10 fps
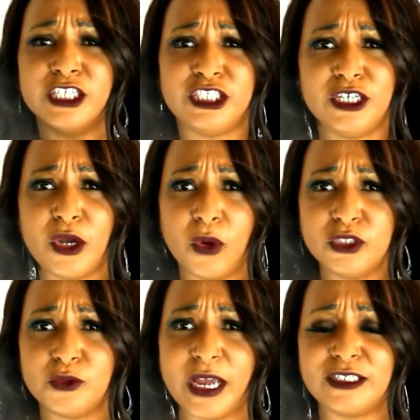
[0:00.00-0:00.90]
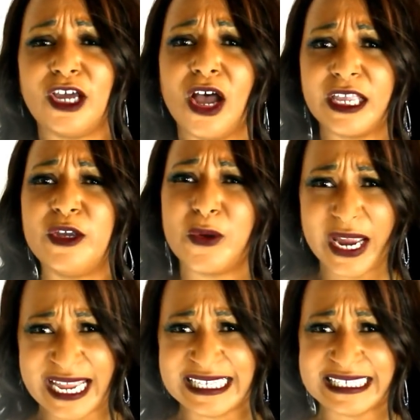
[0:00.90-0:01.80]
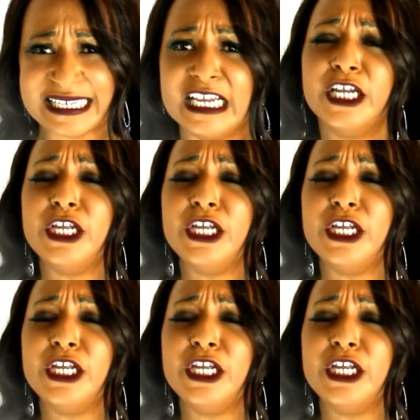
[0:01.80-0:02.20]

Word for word: she goes around talking crazy,